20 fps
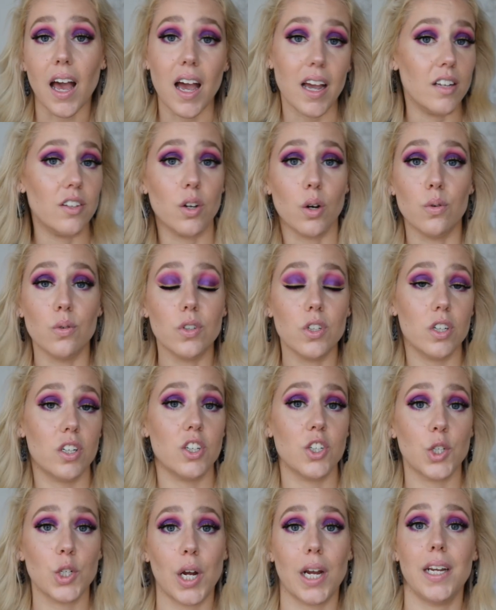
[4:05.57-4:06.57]
I don't look
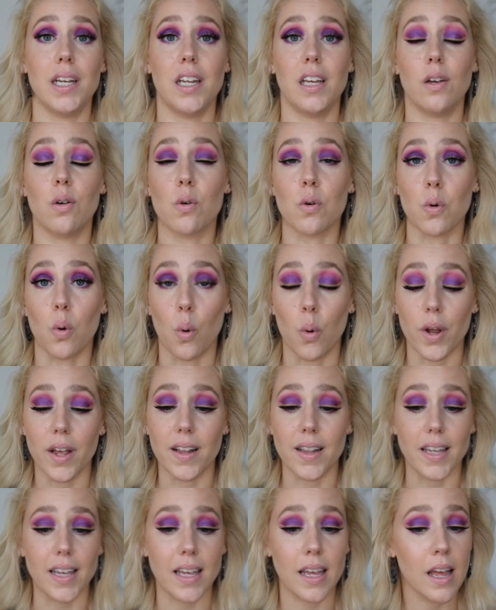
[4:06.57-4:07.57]
shiny or
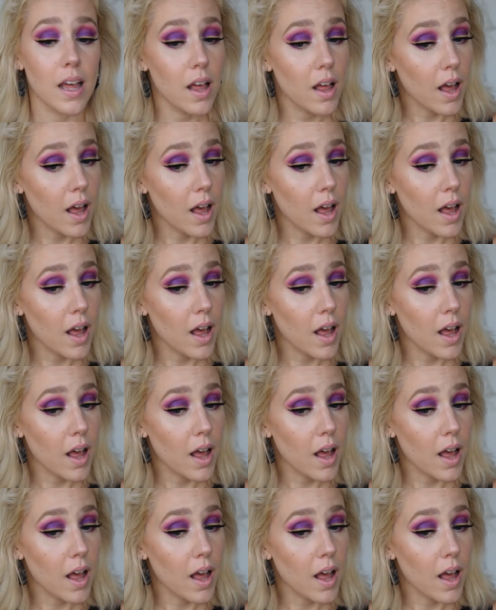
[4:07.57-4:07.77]
oily.